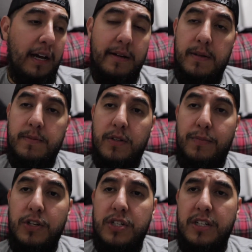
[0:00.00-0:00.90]
Um, so I
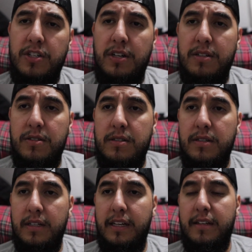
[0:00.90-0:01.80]
appreciate y'all's.
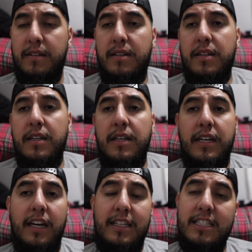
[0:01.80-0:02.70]
Again,
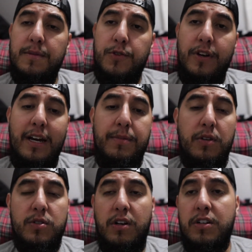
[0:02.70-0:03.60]
hit that subscribe.
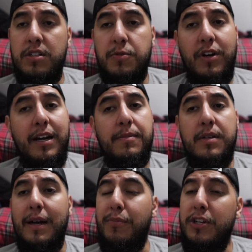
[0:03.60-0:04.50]
And those that are
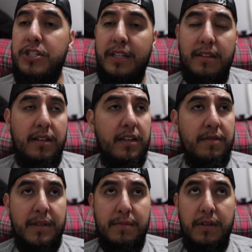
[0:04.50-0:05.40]
subscribed, I appreciate the
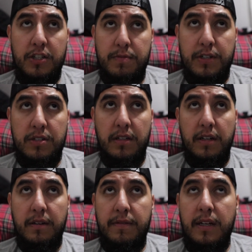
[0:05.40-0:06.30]
love, man. Much, much
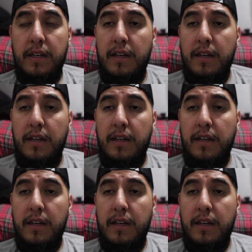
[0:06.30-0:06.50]
love.